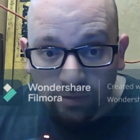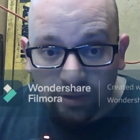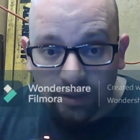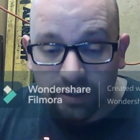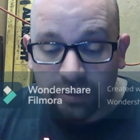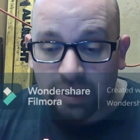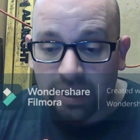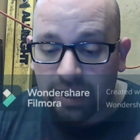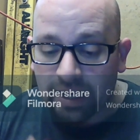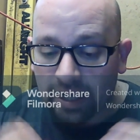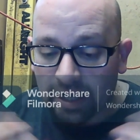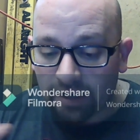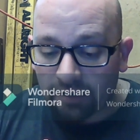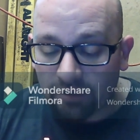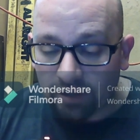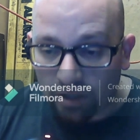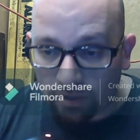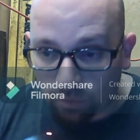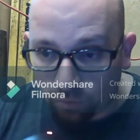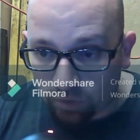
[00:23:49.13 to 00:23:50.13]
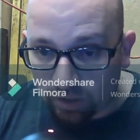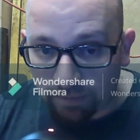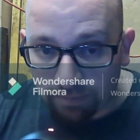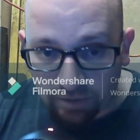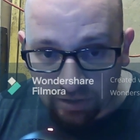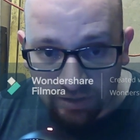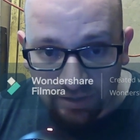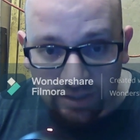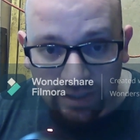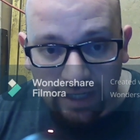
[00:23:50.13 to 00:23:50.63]
because I have one
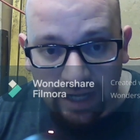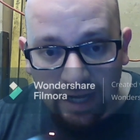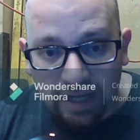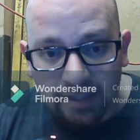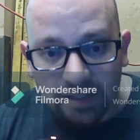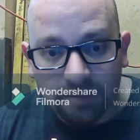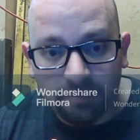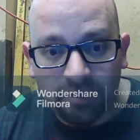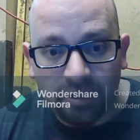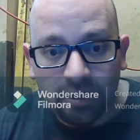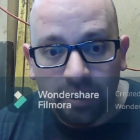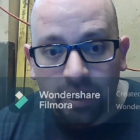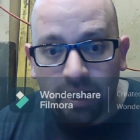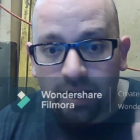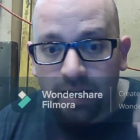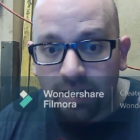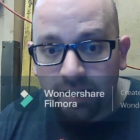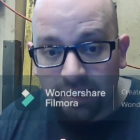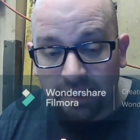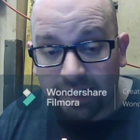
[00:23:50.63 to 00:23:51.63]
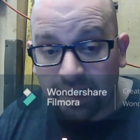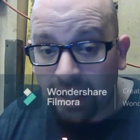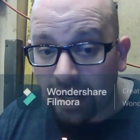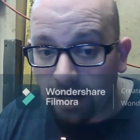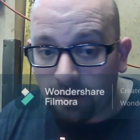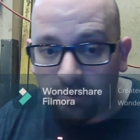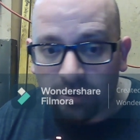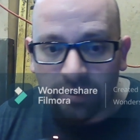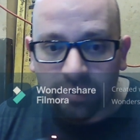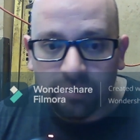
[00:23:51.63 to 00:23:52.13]
person ask me to
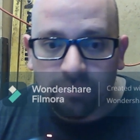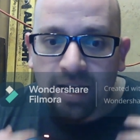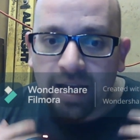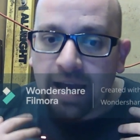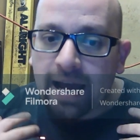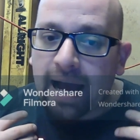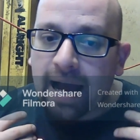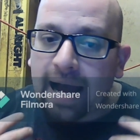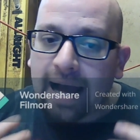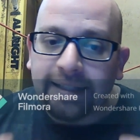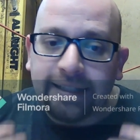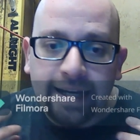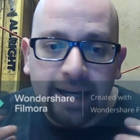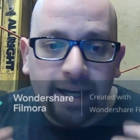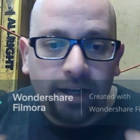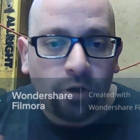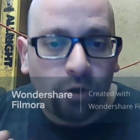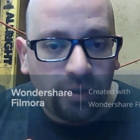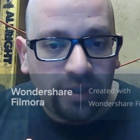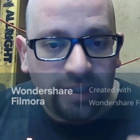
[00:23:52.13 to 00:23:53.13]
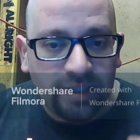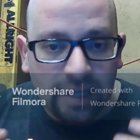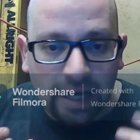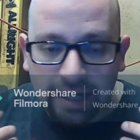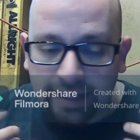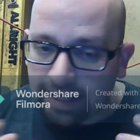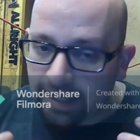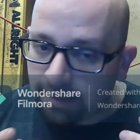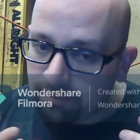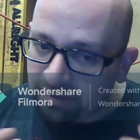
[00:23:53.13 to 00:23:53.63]
cam with them. I can't always,
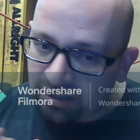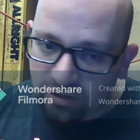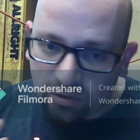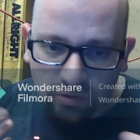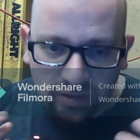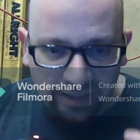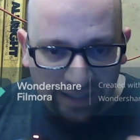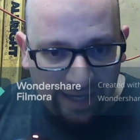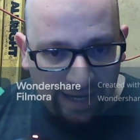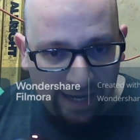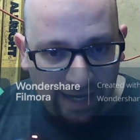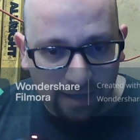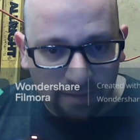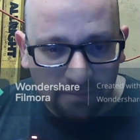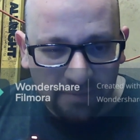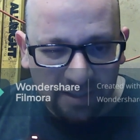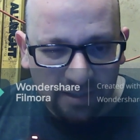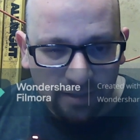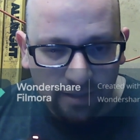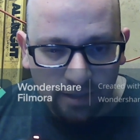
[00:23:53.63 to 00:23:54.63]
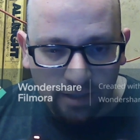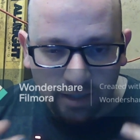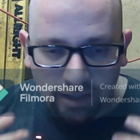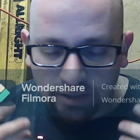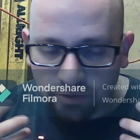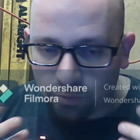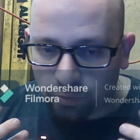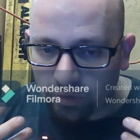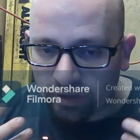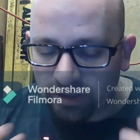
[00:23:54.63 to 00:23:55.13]
I can't be doing cams
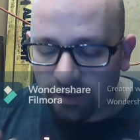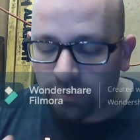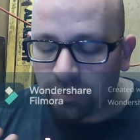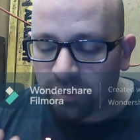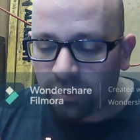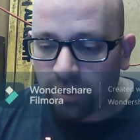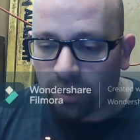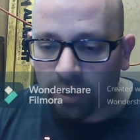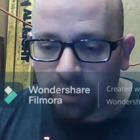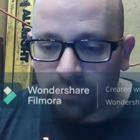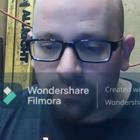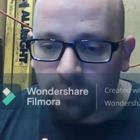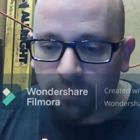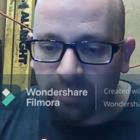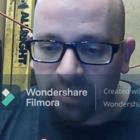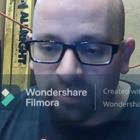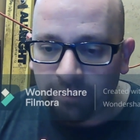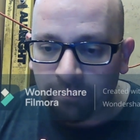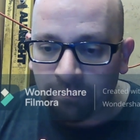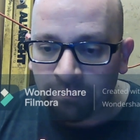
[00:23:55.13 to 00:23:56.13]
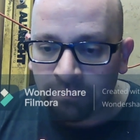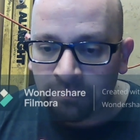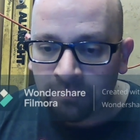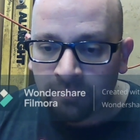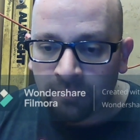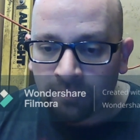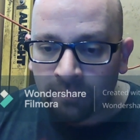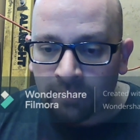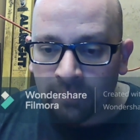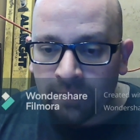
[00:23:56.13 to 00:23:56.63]
it's really really hard for me
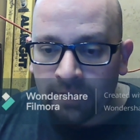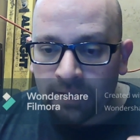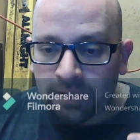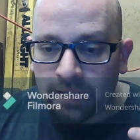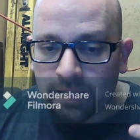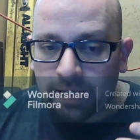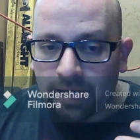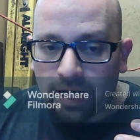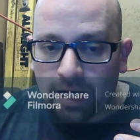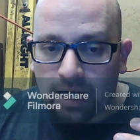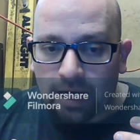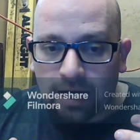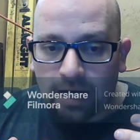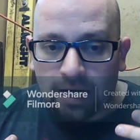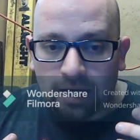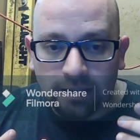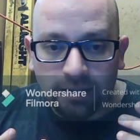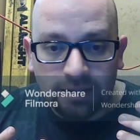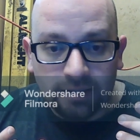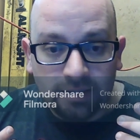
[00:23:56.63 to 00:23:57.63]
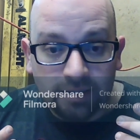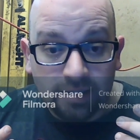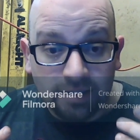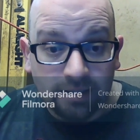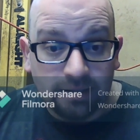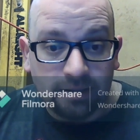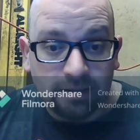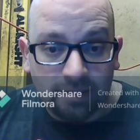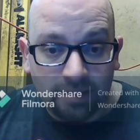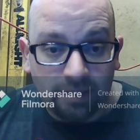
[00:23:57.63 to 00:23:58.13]

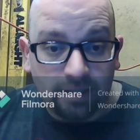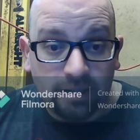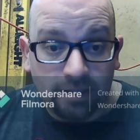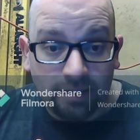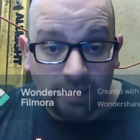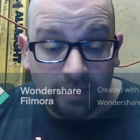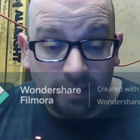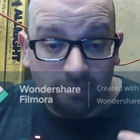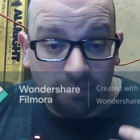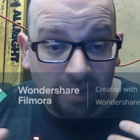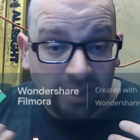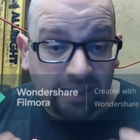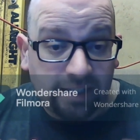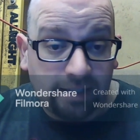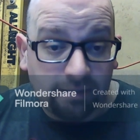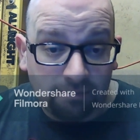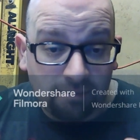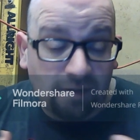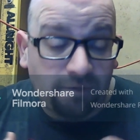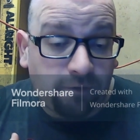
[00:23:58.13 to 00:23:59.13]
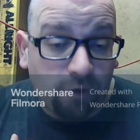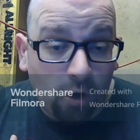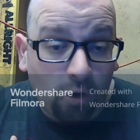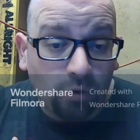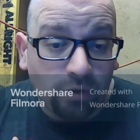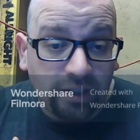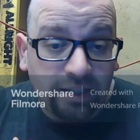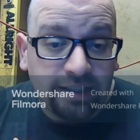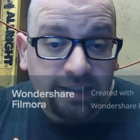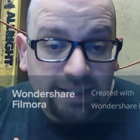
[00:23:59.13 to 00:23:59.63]
because uh, my my
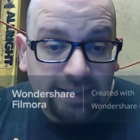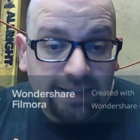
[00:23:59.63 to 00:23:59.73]
phone is